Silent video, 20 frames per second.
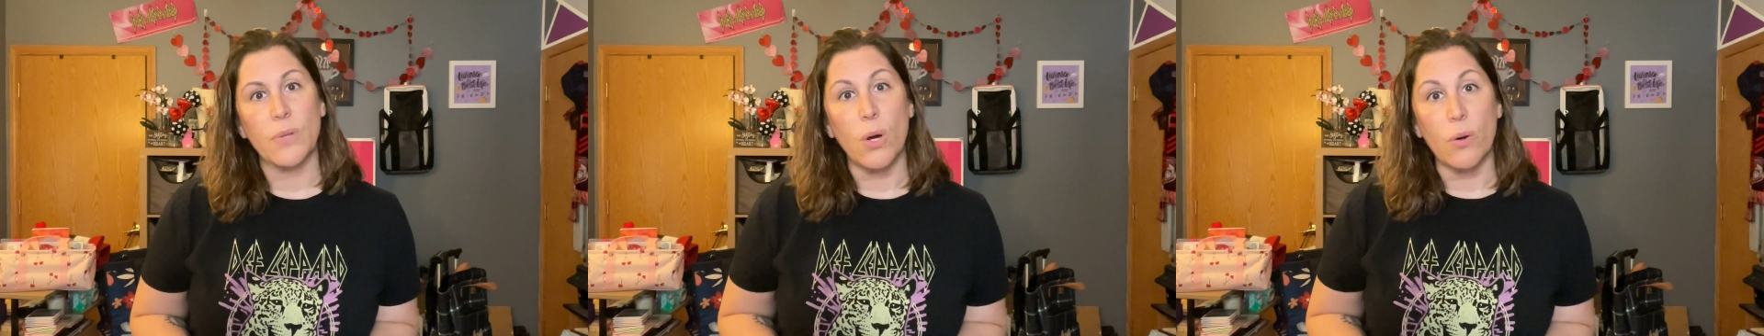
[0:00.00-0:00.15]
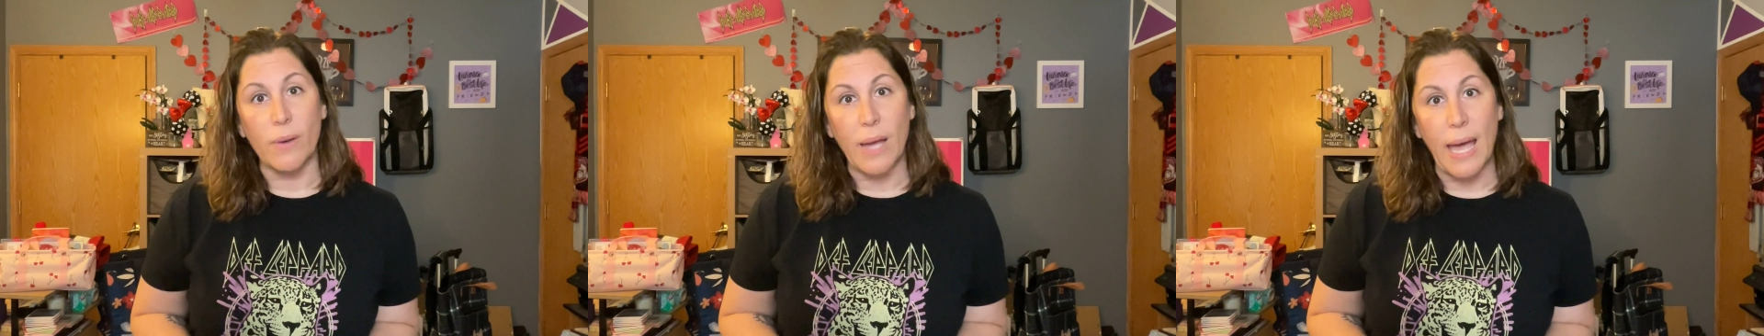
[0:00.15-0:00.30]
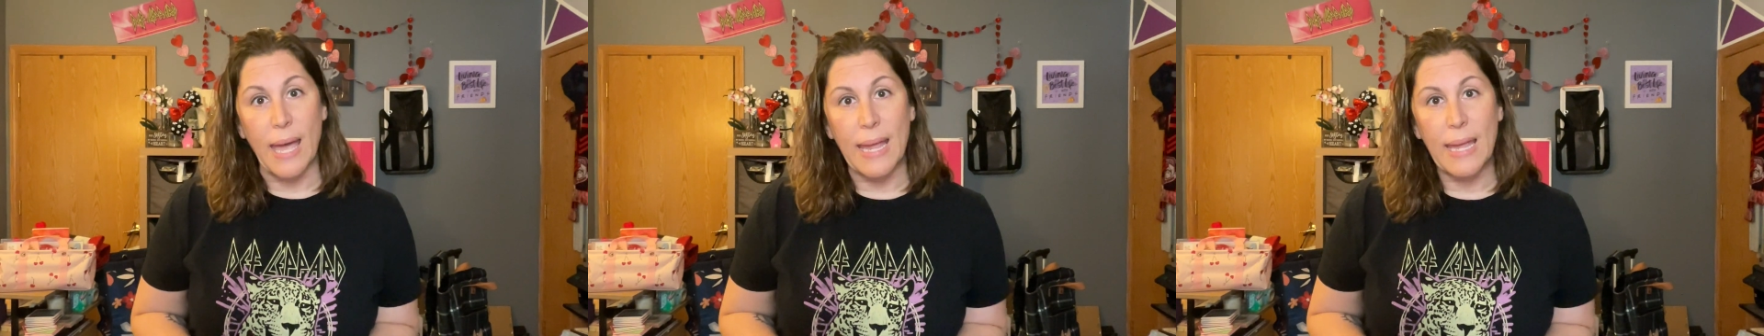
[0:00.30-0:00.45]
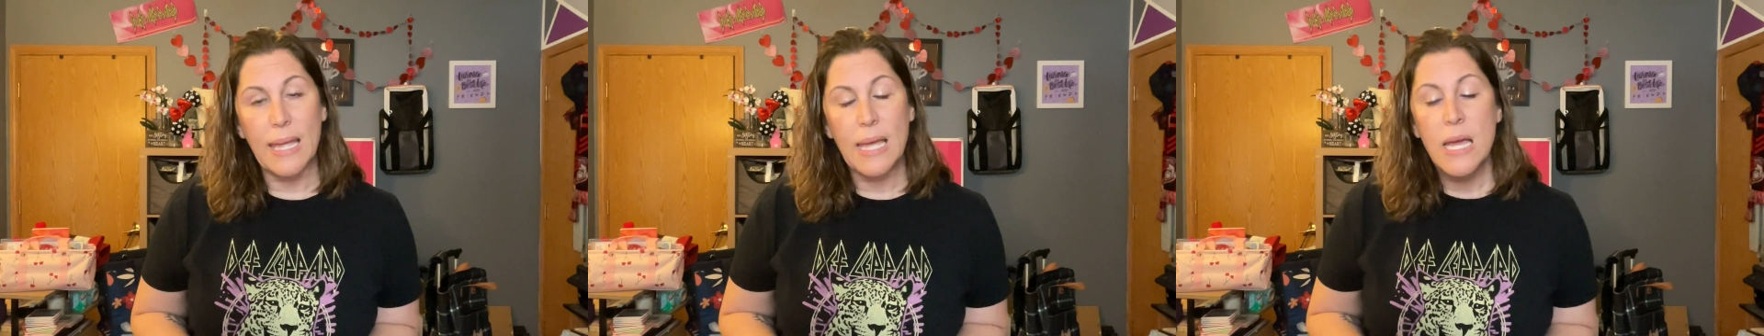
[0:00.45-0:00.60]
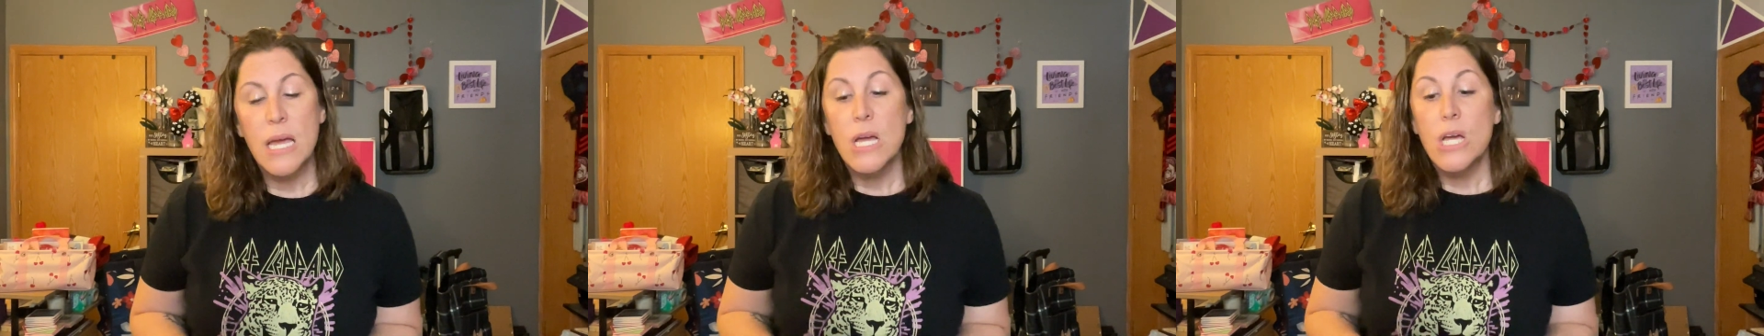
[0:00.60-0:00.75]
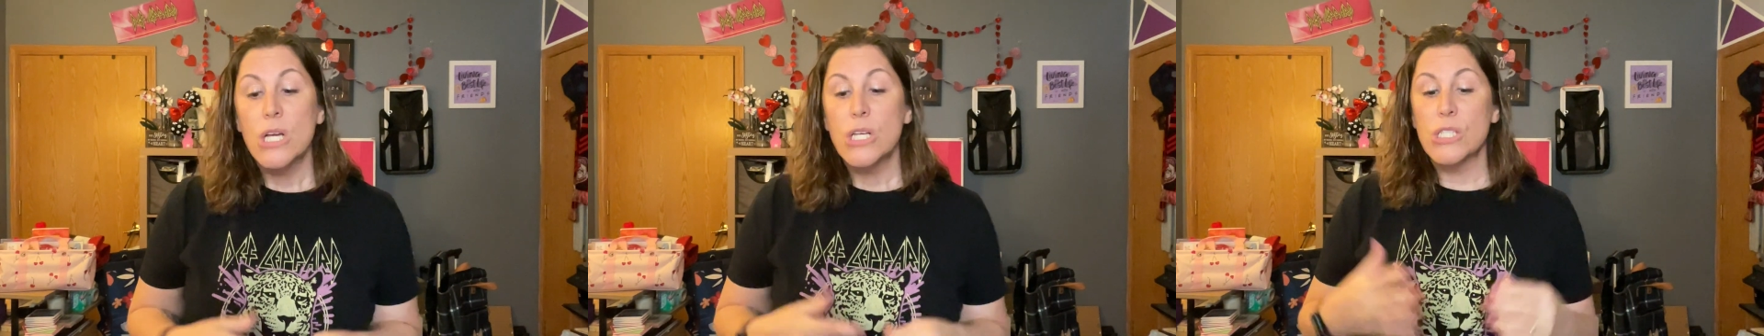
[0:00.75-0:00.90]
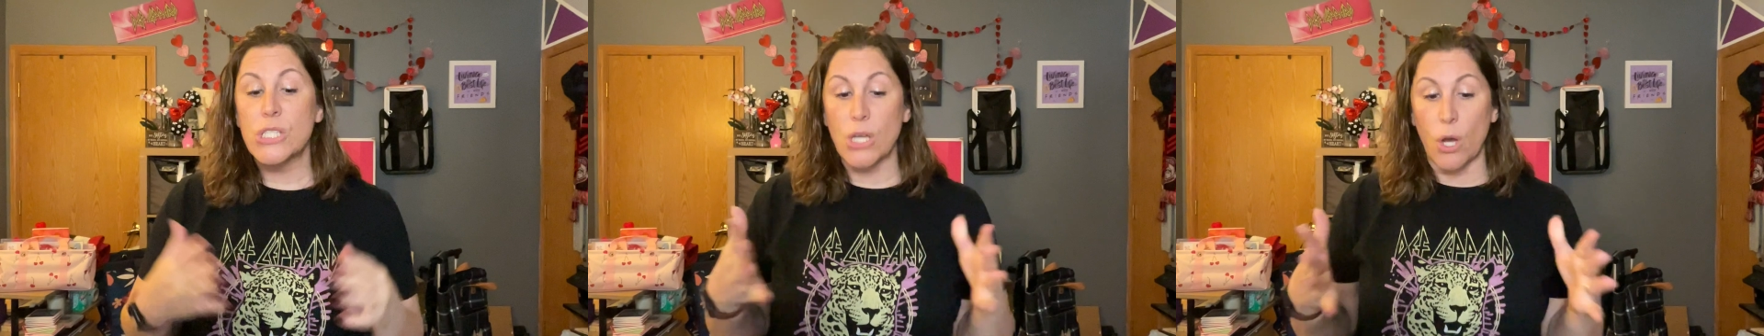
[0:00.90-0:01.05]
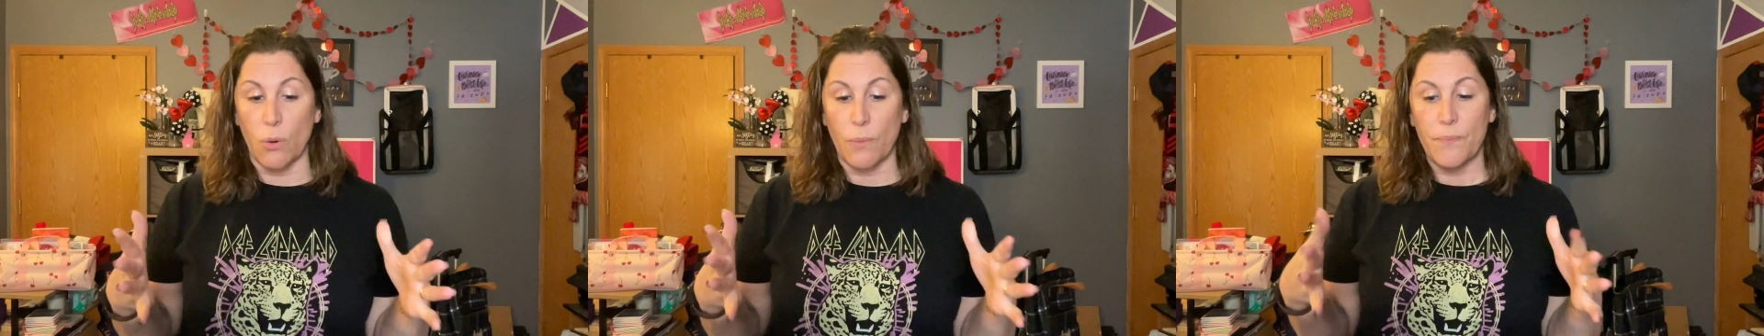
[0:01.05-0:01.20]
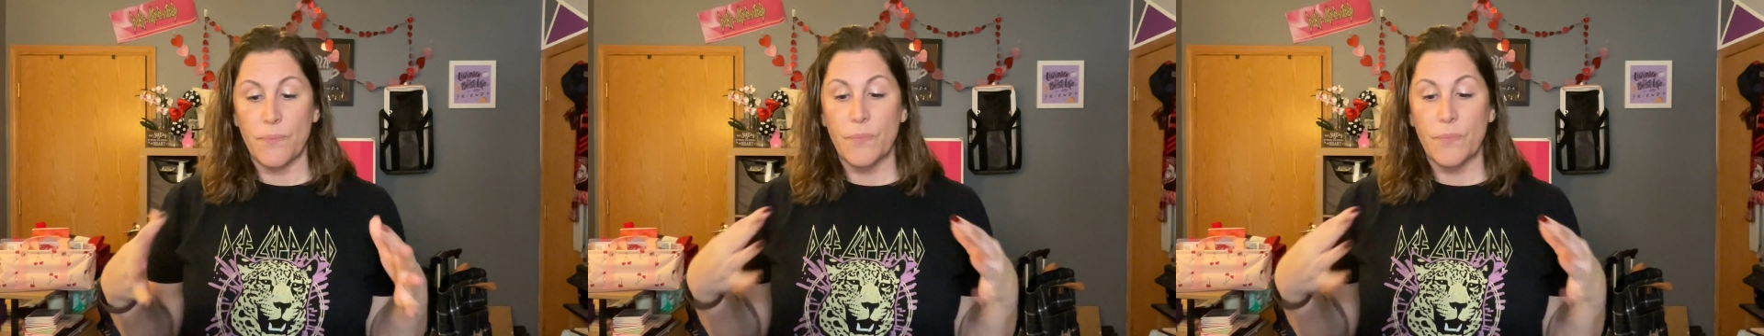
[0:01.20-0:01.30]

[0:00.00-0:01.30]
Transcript: okay? So